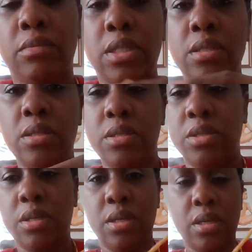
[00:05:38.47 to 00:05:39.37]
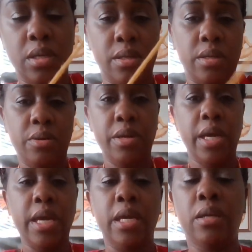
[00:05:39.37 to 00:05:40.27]
This is good.
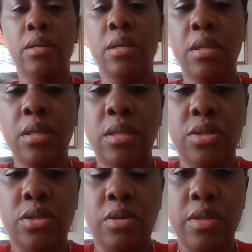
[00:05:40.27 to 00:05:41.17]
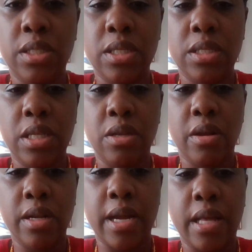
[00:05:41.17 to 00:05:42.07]
Okay. So this is the
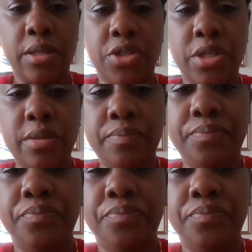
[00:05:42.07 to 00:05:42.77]
Yarnology.